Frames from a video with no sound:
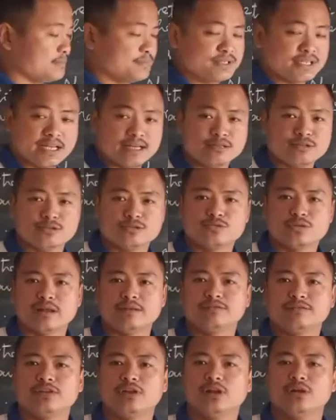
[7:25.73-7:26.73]
10 to
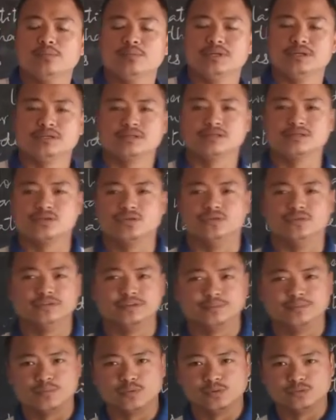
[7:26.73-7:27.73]
12 kilometers over the
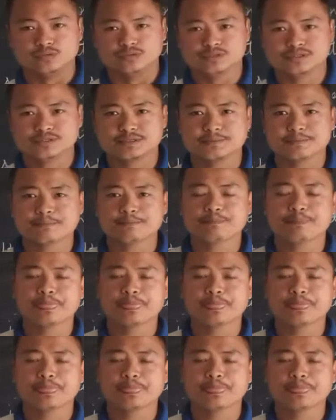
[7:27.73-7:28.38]
poles.